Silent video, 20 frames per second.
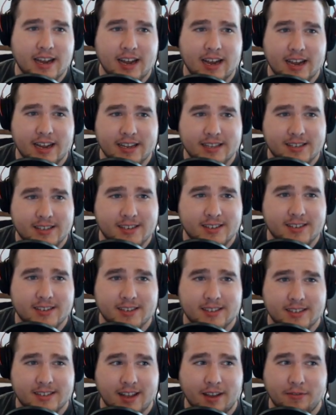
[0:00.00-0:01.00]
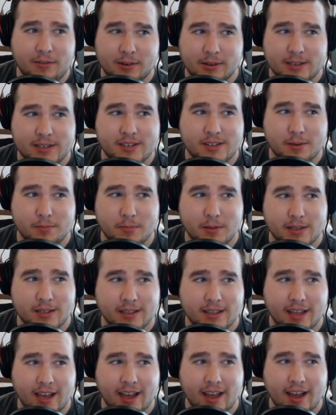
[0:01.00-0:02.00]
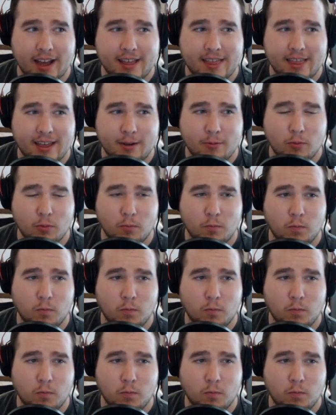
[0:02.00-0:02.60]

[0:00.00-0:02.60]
It's definitely something that I think